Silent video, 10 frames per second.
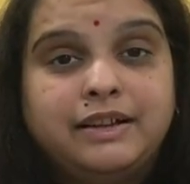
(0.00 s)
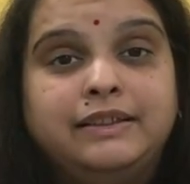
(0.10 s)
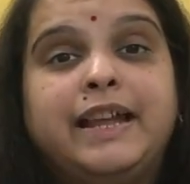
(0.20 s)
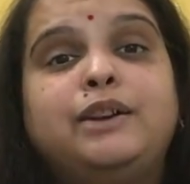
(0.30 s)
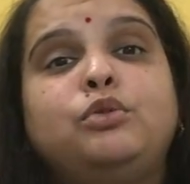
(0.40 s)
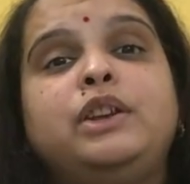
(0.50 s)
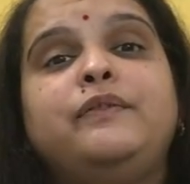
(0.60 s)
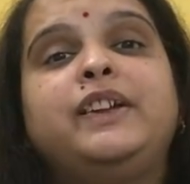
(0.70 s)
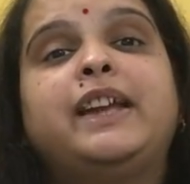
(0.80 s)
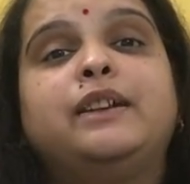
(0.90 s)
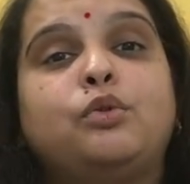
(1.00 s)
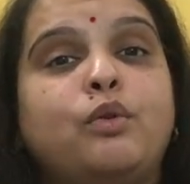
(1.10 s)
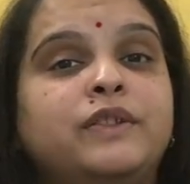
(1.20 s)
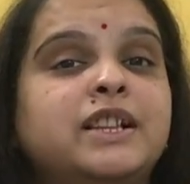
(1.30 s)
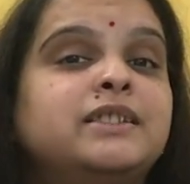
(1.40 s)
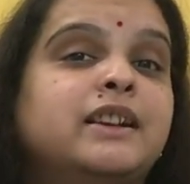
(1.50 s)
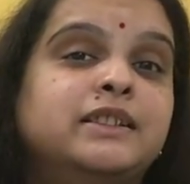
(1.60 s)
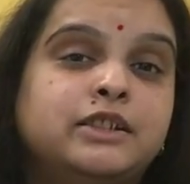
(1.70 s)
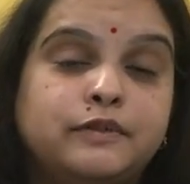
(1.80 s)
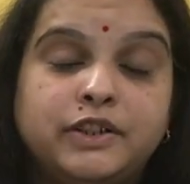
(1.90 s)
then only we can go with this
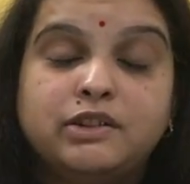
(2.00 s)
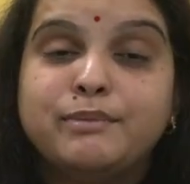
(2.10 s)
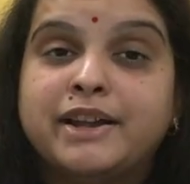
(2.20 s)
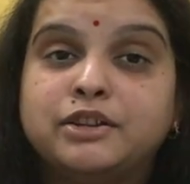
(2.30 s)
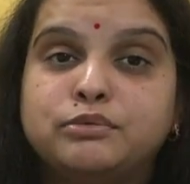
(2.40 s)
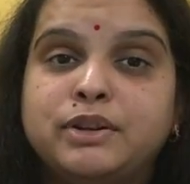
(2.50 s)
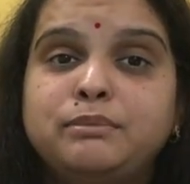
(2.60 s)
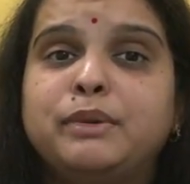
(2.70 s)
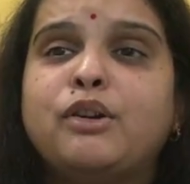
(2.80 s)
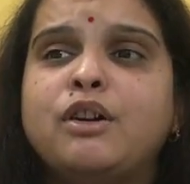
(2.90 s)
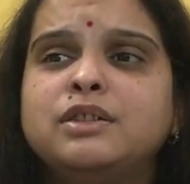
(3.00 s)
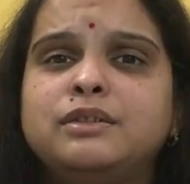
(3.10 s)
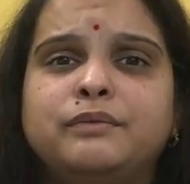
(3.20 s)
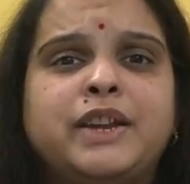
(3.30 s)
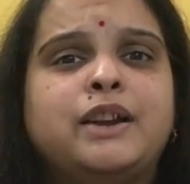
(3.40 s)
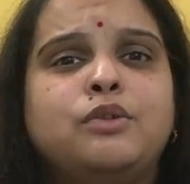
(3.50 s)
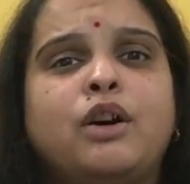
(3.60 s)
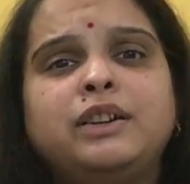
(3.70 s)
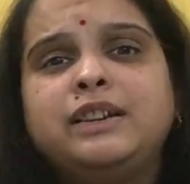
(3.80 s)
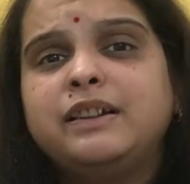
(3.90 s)
conservative management, because we are
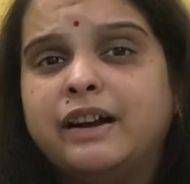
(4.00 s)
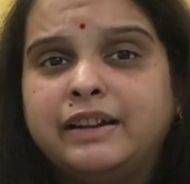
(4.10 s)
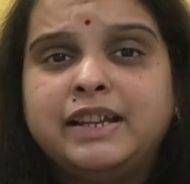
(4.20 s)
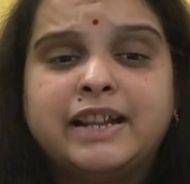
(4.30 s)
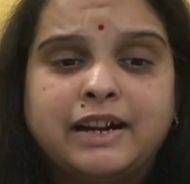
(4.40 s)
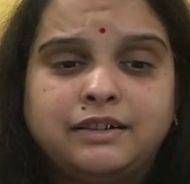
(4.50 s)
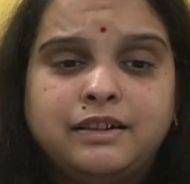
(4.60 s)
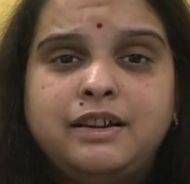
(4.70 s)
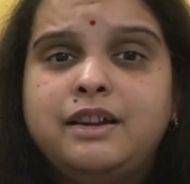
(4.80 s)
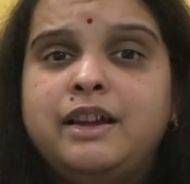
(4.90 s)
not in a hurry that